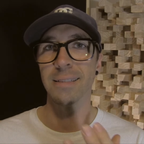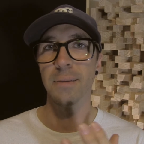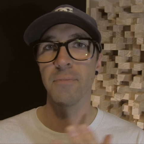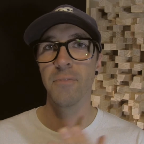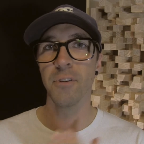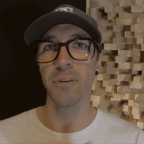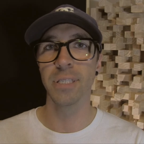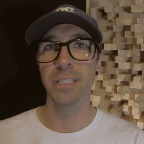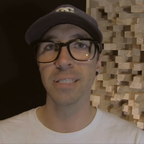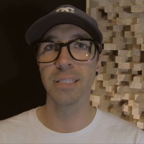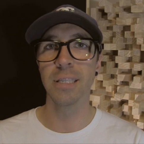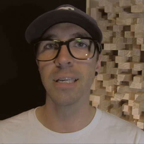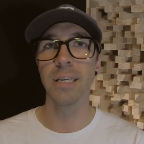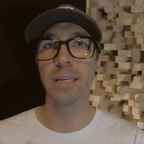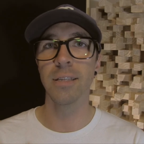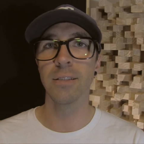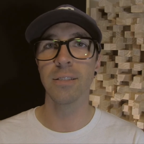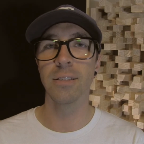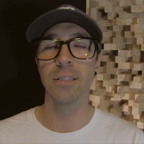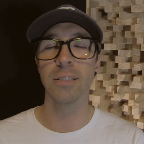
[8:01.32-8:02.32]
something very
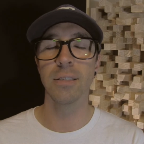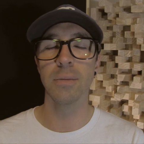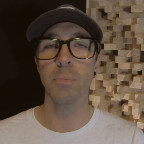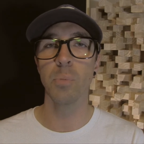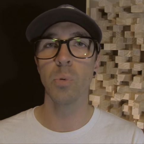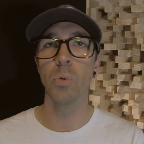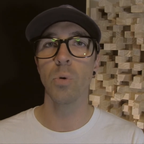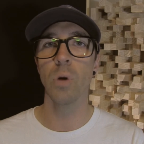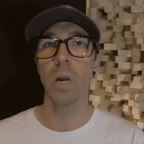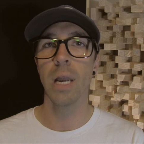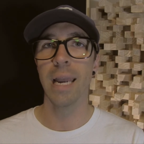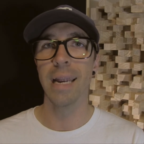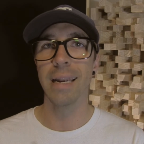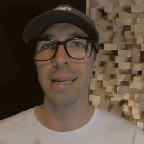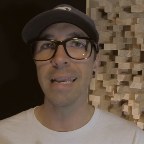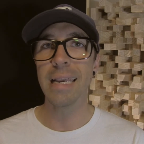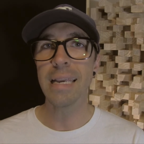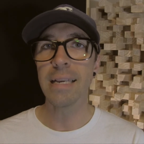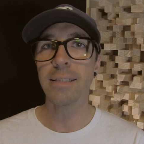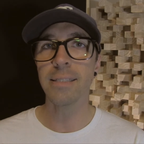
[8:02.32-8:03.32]
sleek and simple and
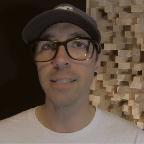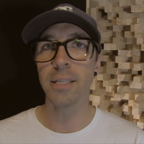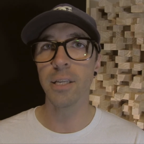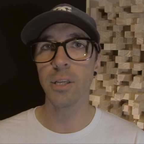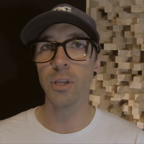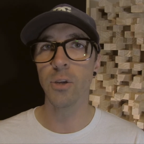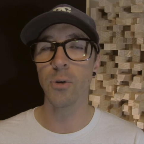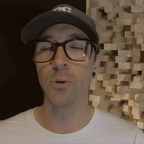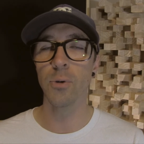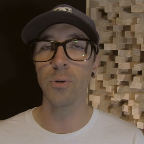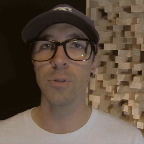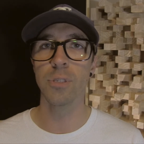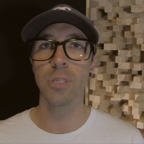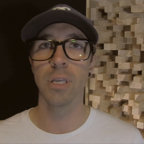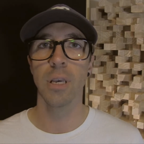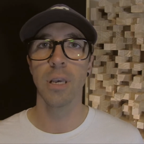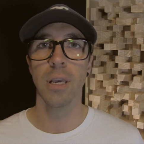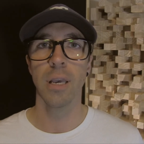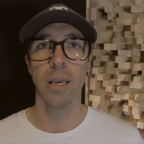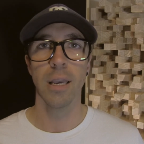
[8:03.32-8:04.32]
easy to use.
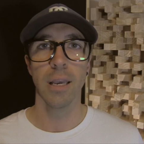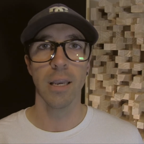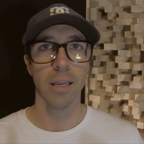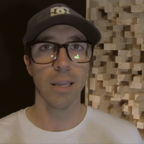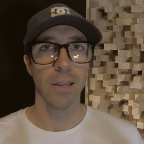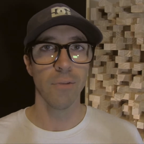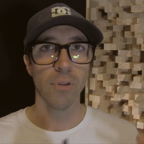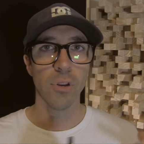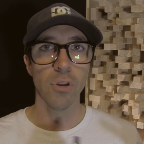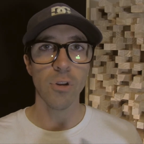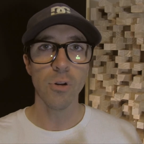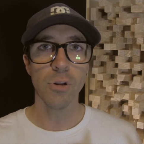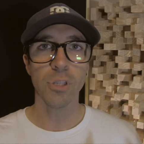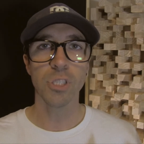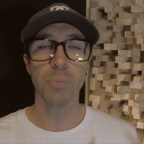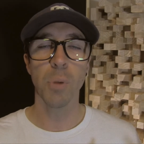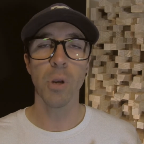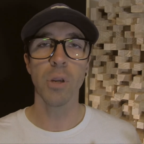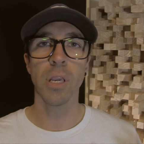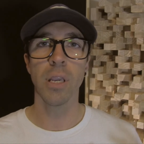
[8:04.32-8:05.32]
If you're new to
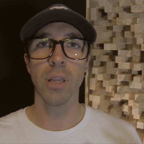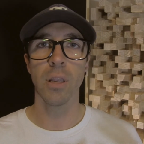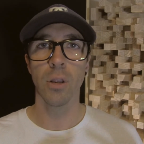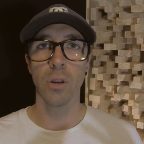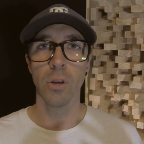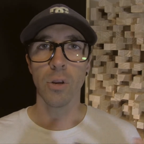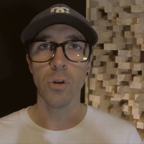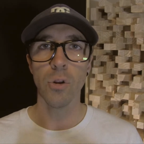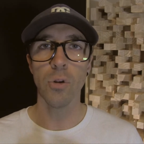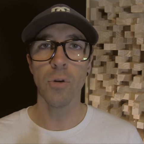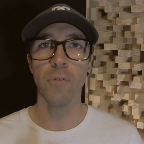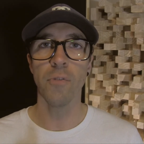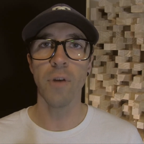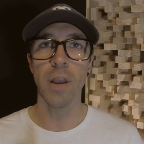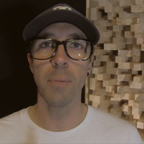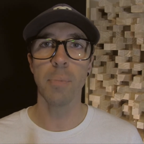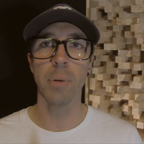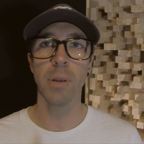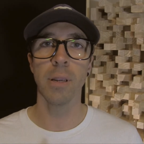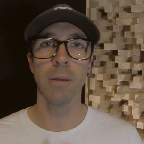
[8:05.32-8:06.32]
smoking and you're new to
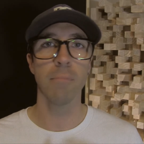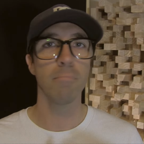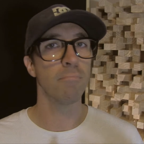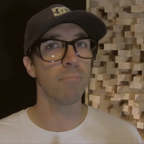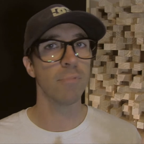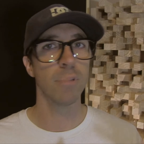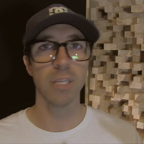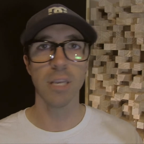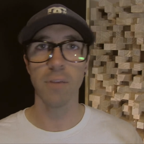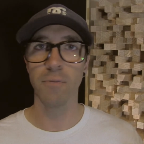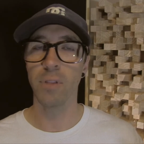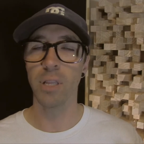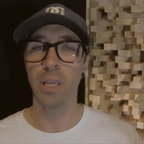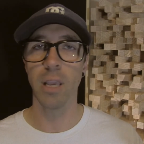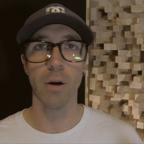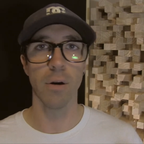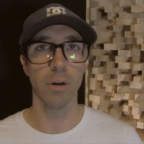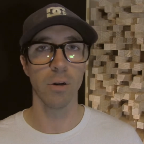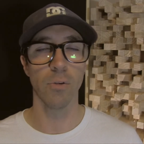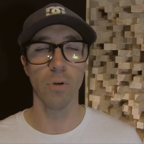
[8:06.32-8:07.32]
vaping, definitely
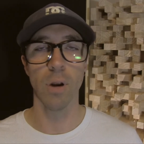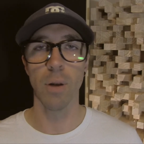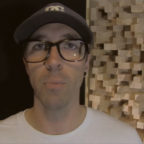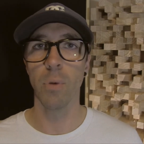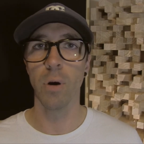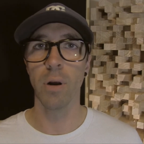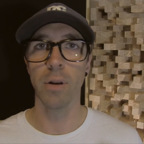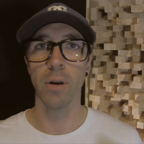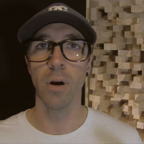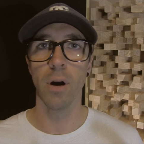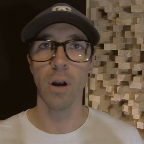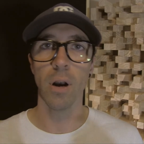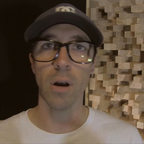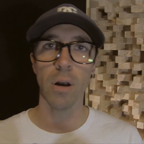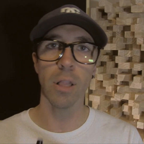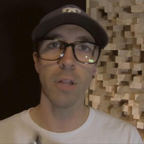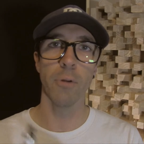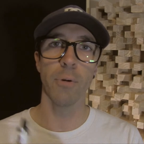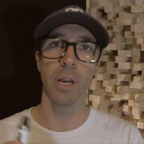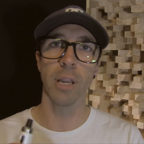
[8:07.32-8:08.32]
go out and grab one. I
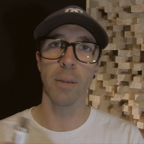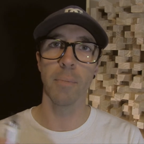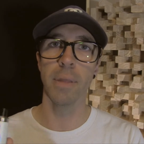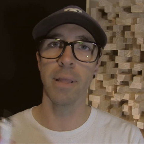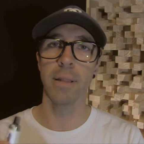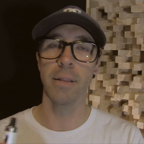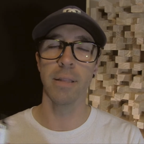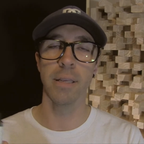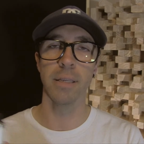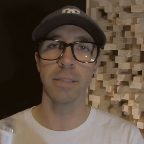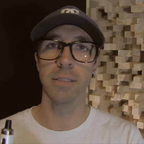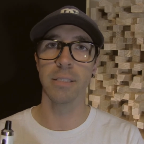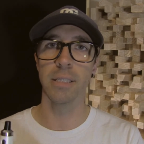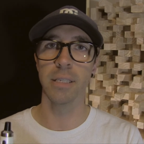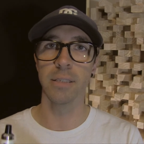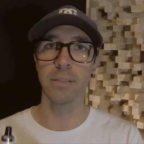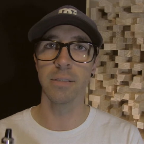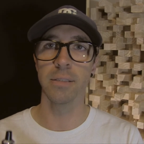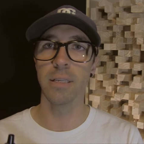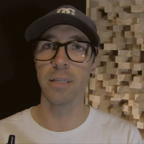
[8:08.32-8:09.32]
highly recommend these
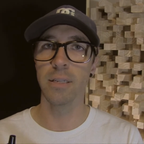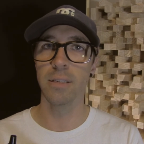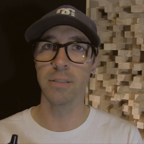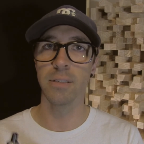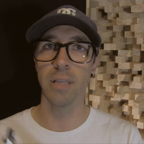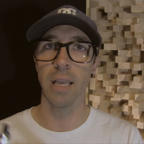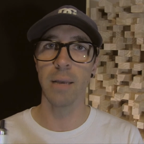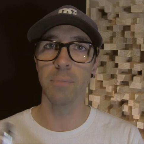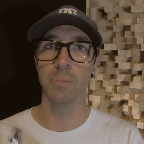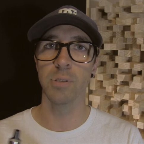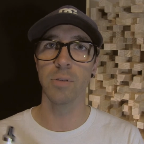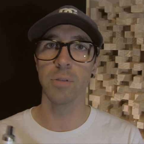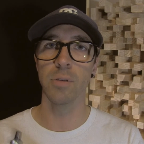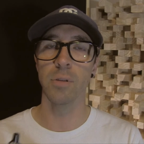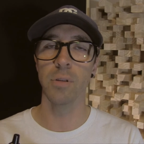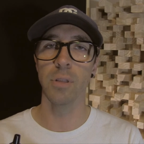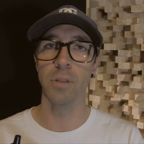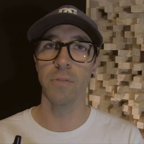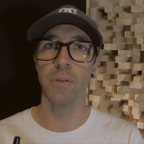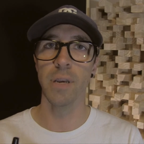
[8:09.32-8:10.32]
things. It is
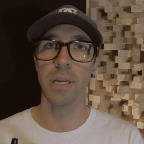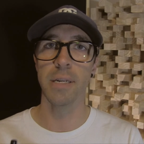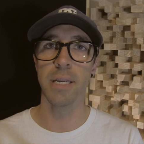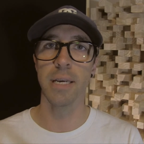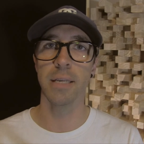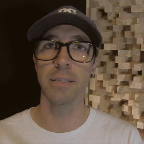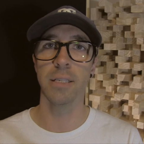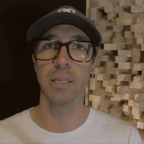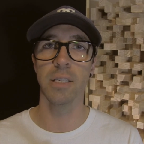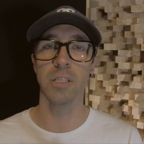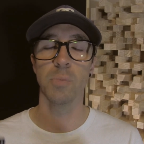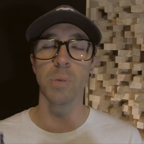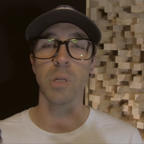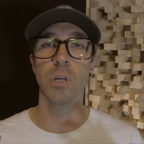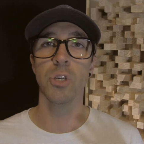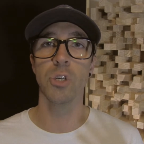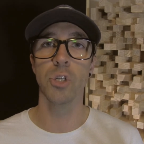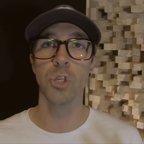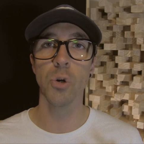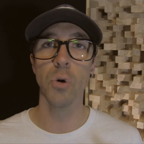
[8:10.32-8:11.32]
absolutely fantastic. It's been
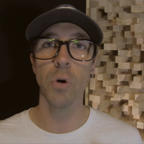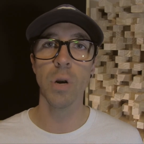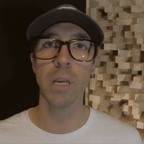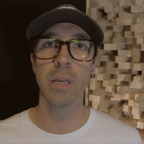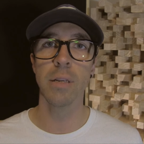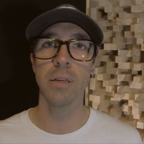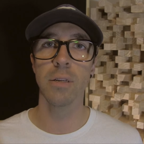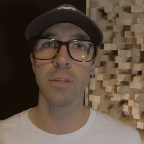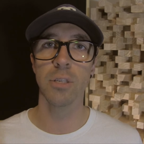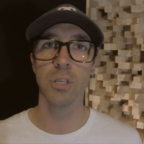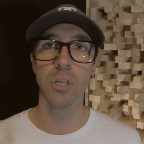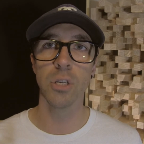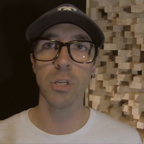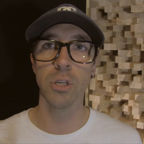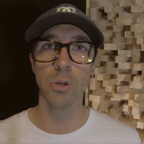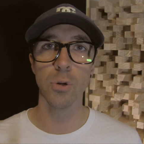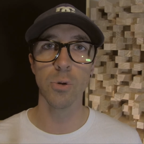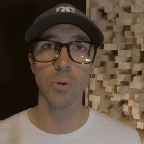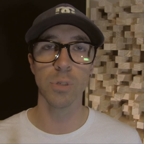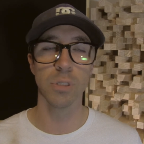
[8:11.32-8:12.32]
a joy to
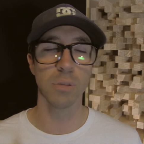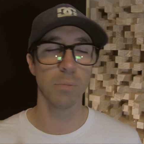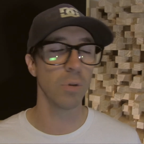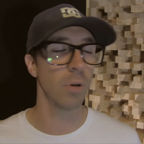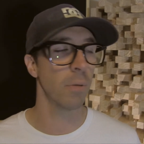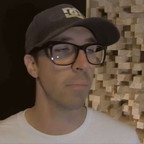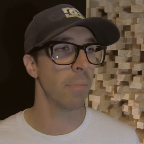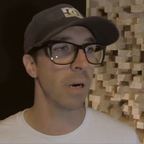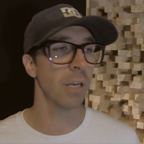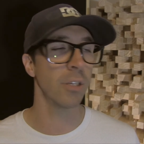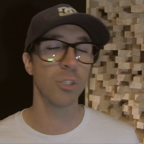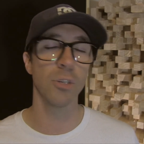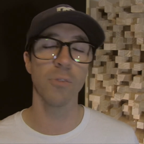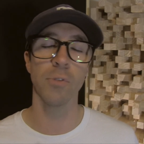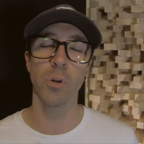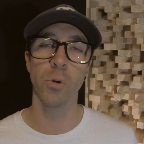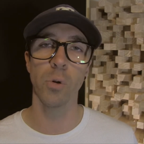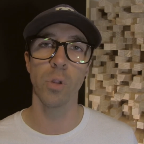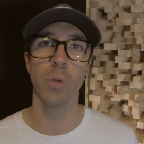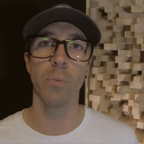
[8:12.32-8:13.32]
use. I'm not much of
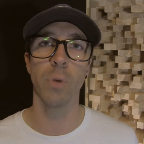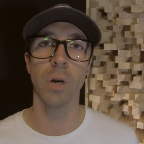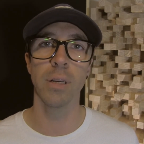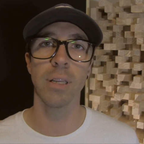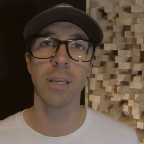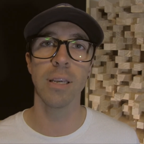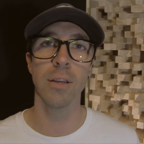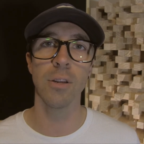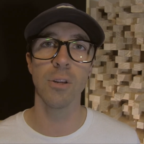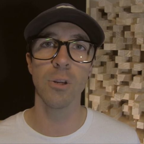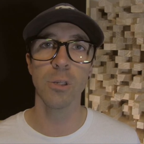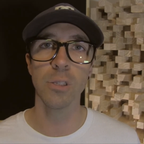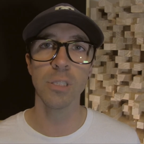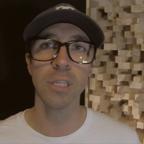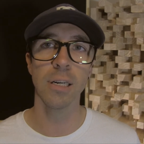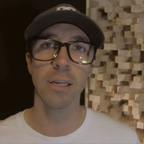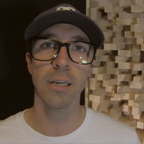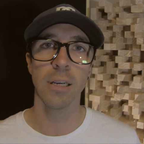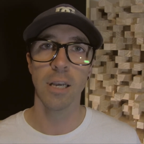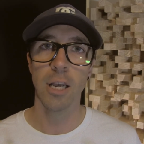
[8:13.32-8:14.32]
an all-in-one kit user,